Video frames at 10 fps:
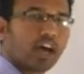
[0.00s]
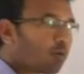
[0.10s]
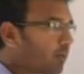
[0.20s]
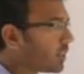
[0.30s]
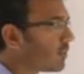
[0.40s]

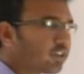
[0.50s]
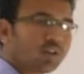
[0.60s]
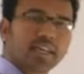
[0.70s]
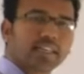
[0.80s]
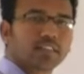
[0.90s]
how much ever you
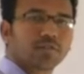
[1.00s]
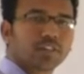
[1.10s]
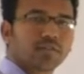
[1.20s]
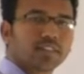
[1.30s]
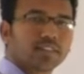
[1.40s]
increase the
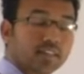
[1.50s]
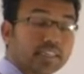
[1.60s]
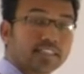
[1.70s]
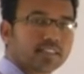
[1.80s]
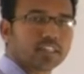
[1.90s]
frequency,
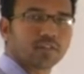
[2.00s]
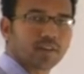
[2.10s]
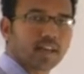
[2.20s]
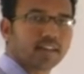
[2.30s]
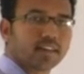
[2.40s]
intensity of
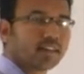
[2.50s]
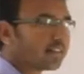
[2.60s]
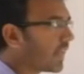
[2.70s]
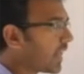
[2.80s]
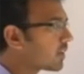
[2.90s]
light,
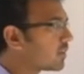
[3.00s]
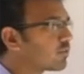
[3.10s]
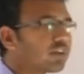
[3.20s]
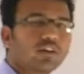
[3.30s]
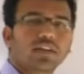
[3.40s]
the electrons
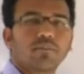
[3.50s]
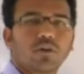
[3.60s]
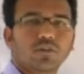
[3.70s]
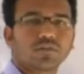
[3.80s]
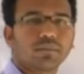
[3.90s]
will not come
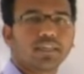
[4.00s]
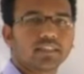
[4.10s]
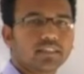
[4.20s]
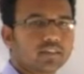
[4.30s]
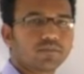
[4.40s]
out of the
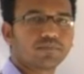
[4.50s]
material.